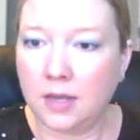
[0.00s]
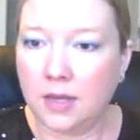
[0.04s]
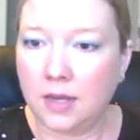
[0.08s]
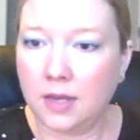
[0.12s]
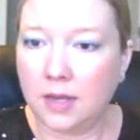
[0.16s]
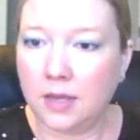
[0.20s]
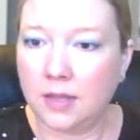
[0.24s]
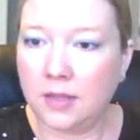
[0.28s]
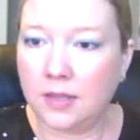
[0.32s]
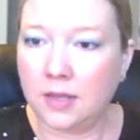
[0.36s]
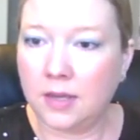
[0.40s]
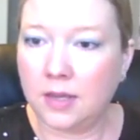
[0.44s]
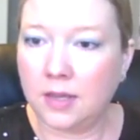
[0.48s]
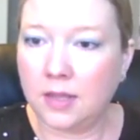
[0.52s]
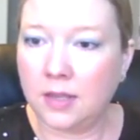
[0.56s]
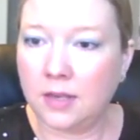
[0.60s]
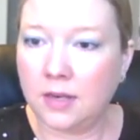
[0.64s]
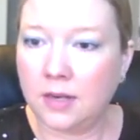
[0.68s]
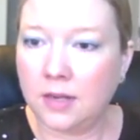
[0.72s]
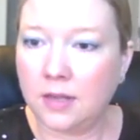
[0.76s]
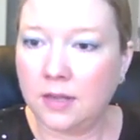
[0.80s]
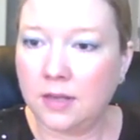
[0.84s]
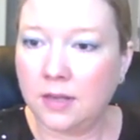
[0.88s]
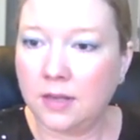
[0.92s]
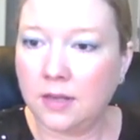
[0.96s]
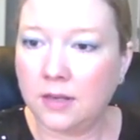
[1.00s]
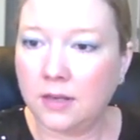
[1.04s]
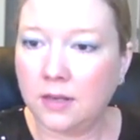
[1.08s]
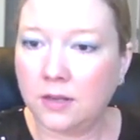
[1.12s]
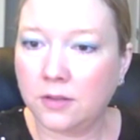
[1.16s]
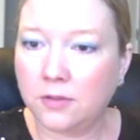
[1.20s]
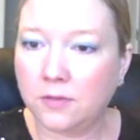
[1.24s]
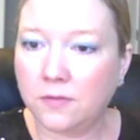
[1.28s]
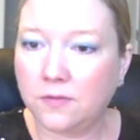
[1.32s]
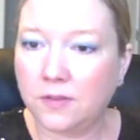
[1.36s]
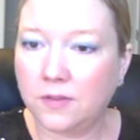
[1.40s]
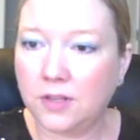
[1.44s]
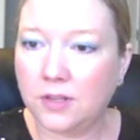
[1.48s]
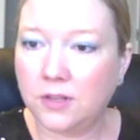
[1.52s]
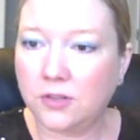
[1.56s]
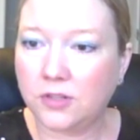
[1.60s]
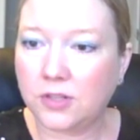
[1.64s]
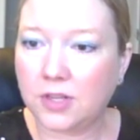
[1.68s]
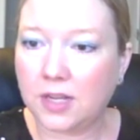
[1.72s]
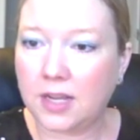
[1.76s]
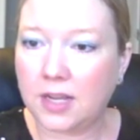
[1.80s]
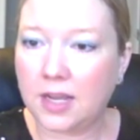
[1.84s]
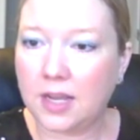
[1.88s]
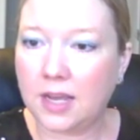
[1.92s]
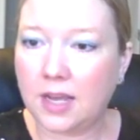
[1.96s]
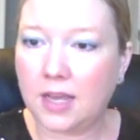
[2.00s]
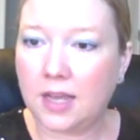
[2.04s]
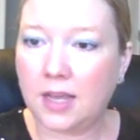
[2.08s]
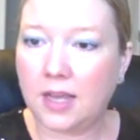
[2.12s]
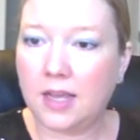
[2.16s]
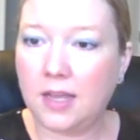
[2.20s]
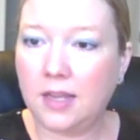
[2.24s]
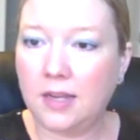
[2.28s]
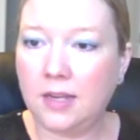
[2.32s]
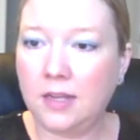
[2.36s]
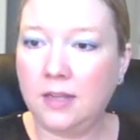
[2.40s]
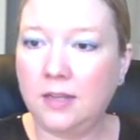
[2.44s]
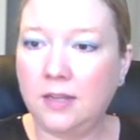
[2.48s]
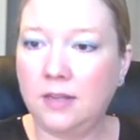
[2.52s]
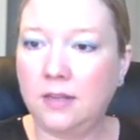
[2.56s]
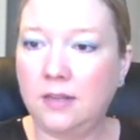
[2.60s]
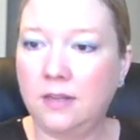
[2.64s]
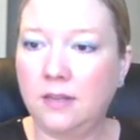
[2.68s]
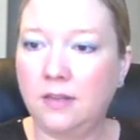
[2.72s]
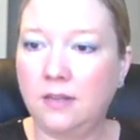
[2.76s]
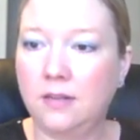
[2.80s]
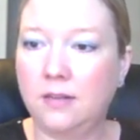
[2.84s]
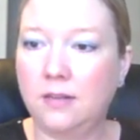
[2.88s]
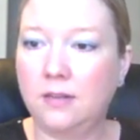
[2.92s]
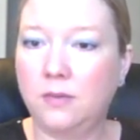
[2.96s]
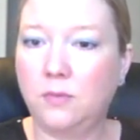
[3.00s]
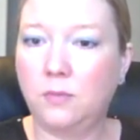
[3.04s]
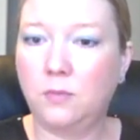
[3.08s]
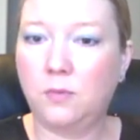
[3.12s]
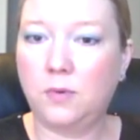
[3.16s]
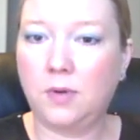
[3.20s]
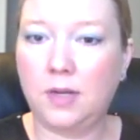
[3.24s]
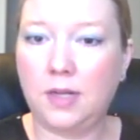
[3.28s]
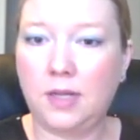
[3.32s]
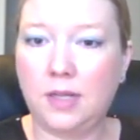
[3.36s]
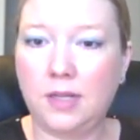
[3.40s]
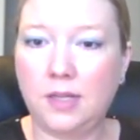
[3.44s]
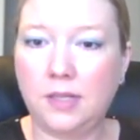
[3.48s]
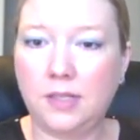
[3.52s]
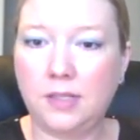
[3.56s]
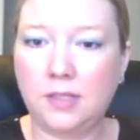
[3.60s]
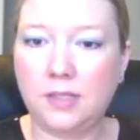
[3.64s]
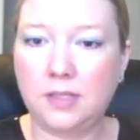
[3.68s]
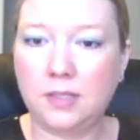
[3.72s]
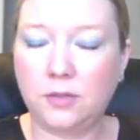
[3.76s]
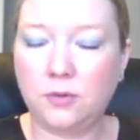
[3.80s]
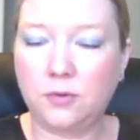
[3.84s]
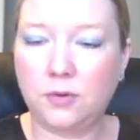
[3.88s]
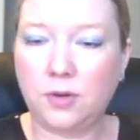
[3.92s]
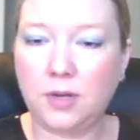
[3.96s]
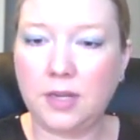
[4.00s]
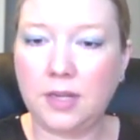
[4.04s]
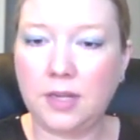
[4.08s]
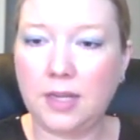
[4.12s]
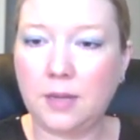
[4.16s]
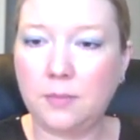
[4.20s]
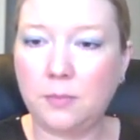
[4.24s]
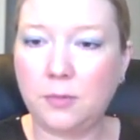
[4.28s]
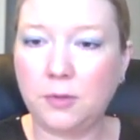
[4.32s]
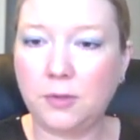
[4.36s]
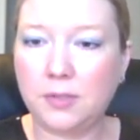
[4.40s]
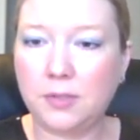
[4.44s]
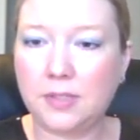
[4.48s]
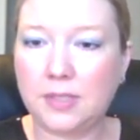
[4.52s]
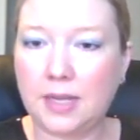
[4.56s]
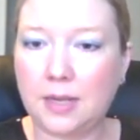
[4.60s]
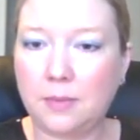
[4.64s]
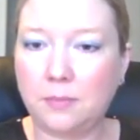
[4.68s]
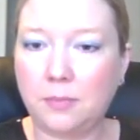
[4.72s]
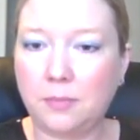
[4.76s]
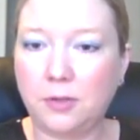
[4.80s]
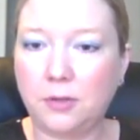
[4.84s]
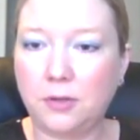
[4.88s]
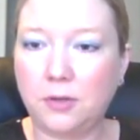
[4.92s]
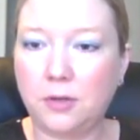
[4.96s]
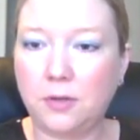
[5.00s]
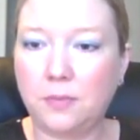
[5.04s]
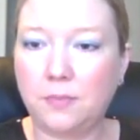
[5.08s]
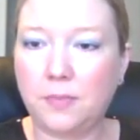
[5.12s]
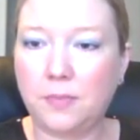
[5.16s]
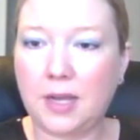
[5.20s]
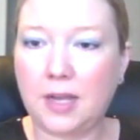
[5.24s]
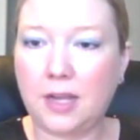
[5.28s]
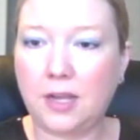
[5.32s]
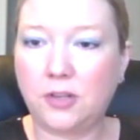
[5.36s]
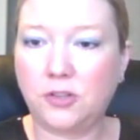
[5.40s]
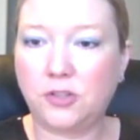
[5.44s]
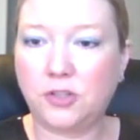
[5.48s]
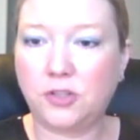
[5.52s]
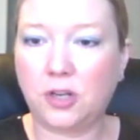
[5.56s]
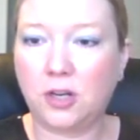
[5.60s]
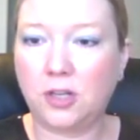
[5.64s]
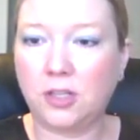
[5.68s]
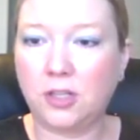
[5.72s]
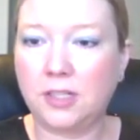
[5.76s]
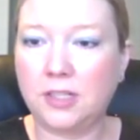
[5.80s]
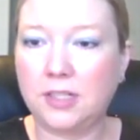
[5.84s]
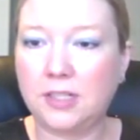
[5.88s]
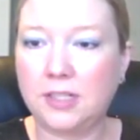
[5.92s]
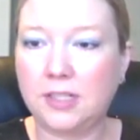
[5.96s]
And then another finish I had was the Green Gables Sampler by Charlene